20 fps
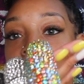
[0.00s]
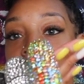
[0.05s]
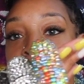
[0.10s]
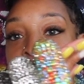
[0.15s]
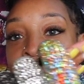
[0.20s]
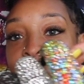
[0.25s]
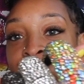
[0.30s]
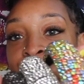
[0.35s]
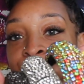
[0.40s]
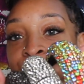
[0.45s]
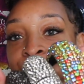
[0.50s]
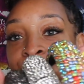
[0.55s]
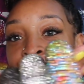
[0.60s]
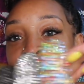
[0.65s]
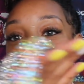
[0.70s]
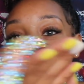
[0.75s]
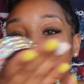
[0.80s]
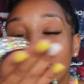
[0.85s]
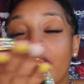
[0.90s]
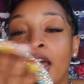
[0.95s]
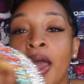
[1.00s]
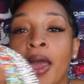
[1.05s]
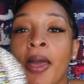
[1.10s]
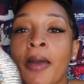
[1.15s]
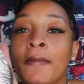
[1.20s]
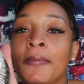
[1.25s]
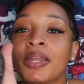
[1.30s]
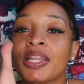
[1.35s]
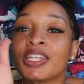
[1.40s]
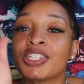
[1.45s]
Yes, sir.
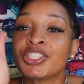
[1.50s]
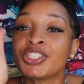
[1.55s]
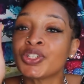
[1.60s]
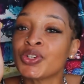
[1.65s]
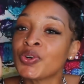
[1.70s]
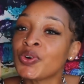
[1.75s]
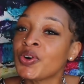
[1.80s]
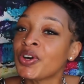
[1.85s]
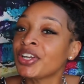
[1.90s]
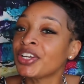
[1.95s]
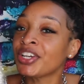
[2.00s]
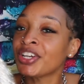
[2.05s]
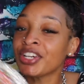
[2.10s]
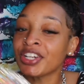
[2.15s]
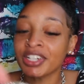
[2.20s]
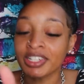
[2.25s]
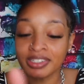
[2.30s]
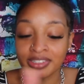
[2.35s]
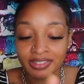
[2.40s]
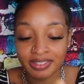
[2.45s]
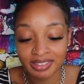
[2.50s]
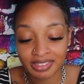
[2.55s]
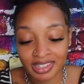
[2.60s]
Place your order.